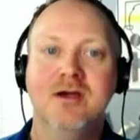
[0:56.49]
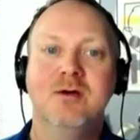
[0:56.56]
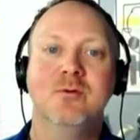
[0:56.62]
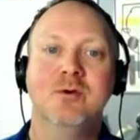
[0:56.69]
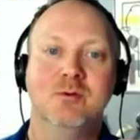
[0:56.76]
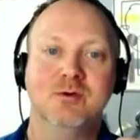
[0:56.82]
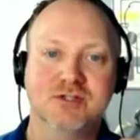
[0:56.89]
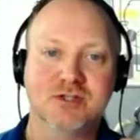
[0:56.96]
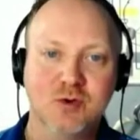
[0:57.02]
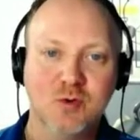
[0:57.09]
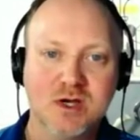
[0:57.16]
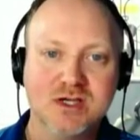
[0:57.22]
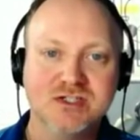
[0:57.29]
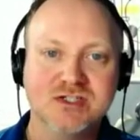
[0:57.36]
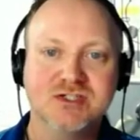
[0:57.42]
We want your
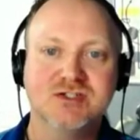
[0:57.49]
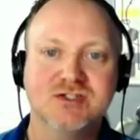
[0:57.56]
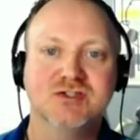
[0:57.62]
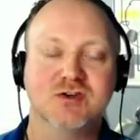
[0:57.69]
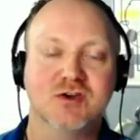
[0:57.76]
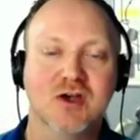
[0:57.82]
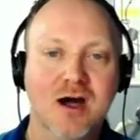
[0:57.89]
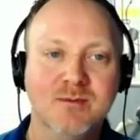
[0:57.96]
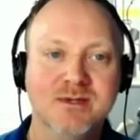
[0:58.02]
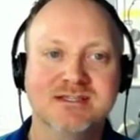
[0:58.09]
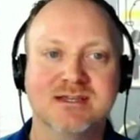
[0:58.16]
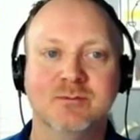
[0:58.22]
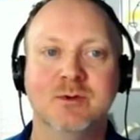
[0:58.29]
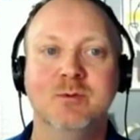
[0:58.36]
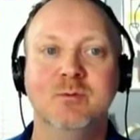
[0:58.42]
questions, your comments,
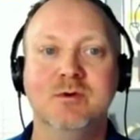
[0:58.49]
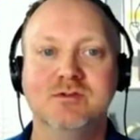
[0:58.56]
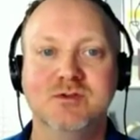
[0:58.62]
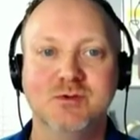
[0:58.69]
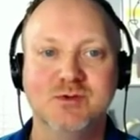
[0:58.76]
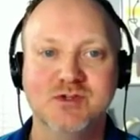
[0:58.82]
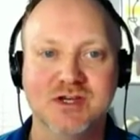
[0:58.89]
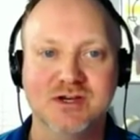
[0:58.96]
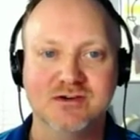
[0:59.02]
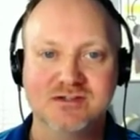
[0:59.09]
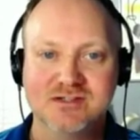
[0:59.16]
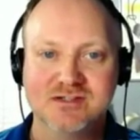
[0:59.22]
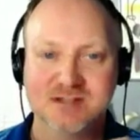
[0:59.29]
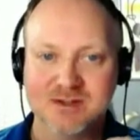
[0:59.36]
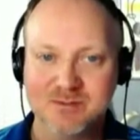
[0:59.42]
and we want to share
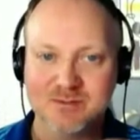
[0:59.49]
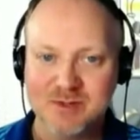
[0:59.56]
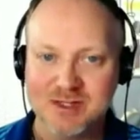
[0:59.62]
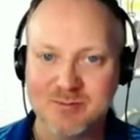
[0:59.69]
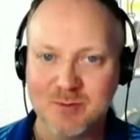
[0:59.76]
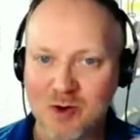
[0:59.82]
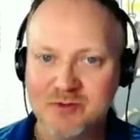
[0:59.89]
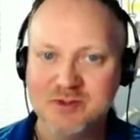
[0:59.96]
some of them on